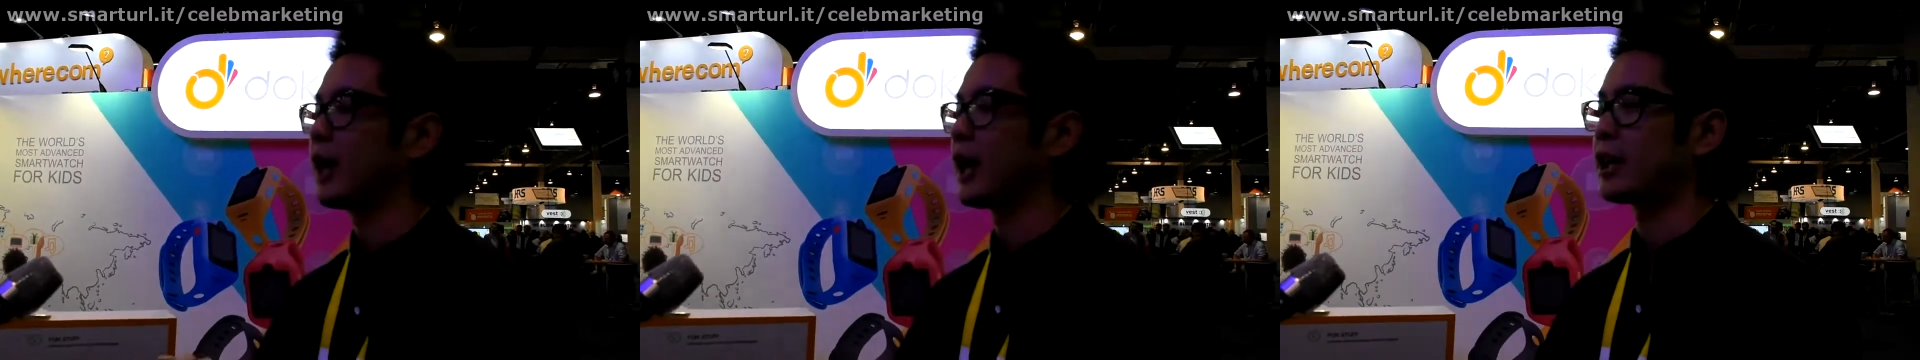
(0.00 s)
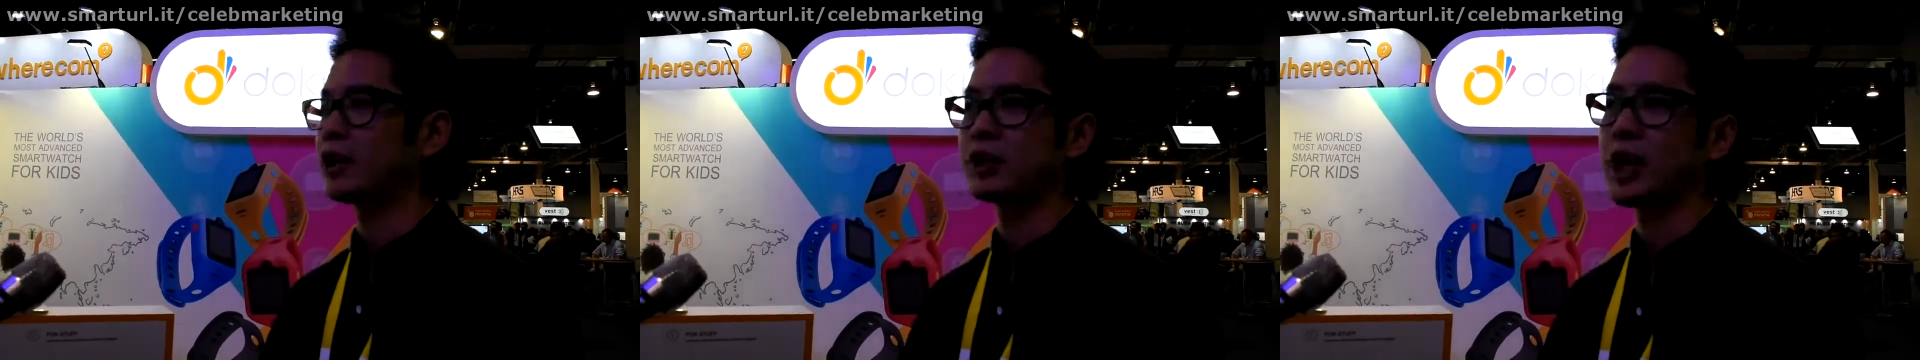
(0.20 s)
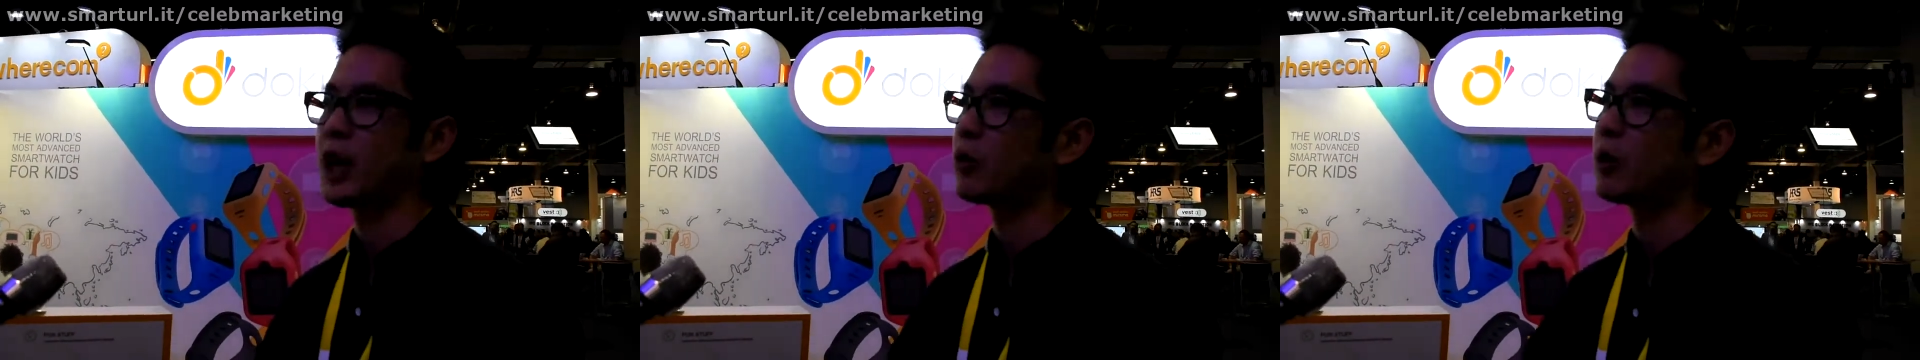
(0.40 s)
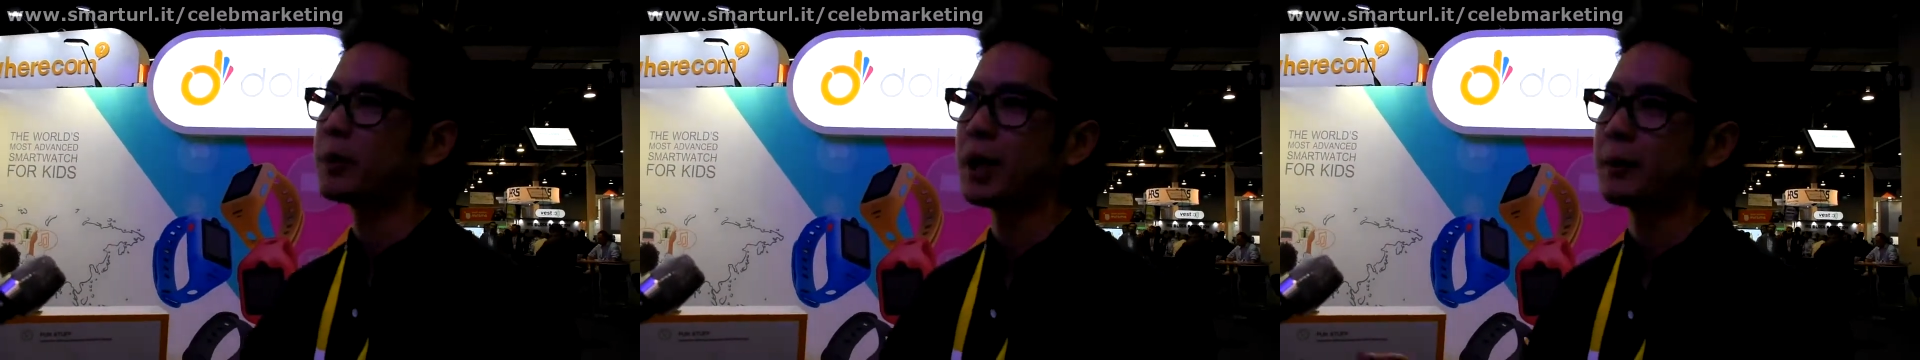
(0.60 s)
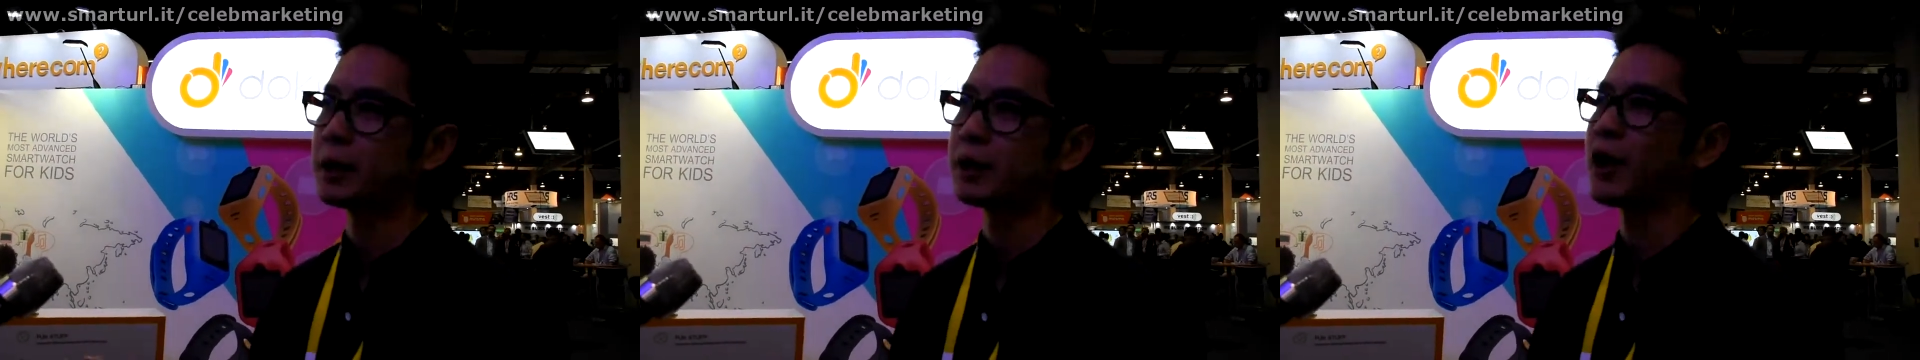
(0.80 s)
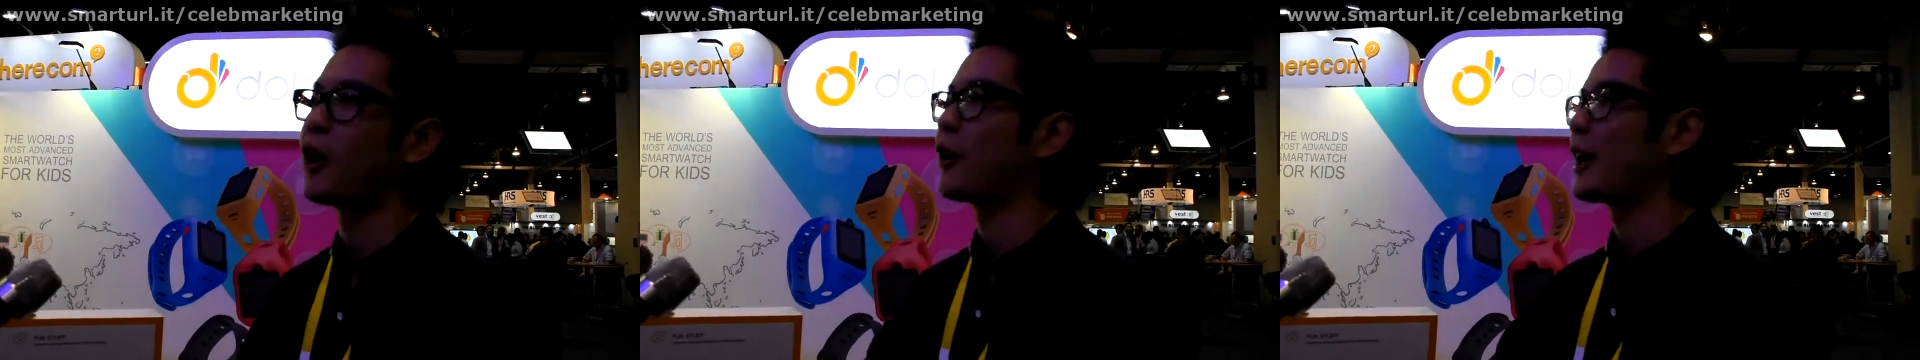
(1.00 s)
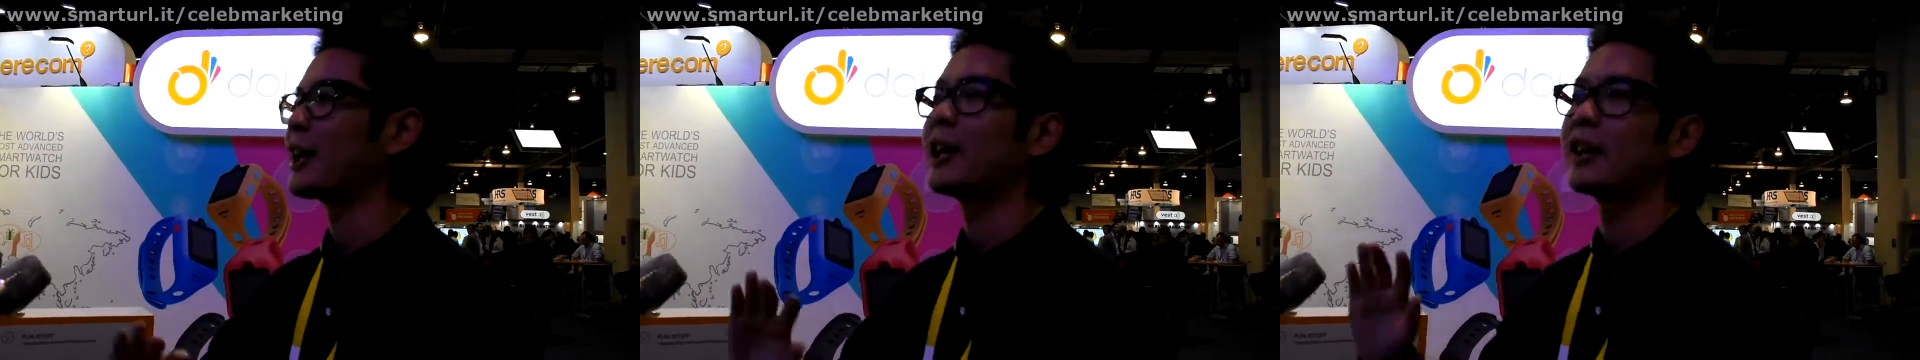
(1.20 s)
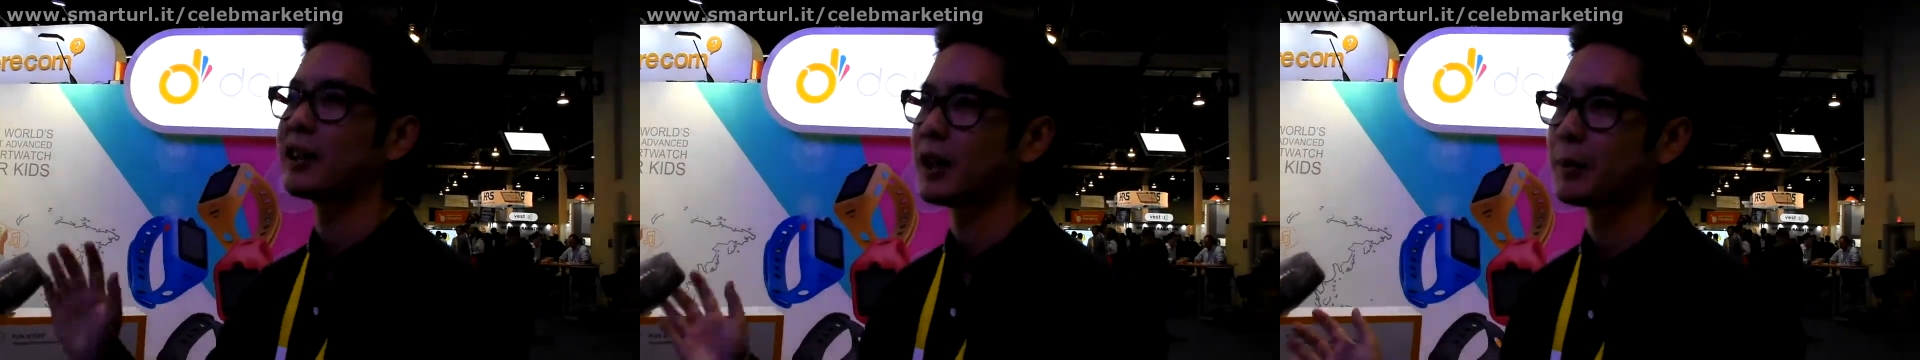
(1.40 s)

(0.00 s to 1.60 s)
and your child won't be able to call any other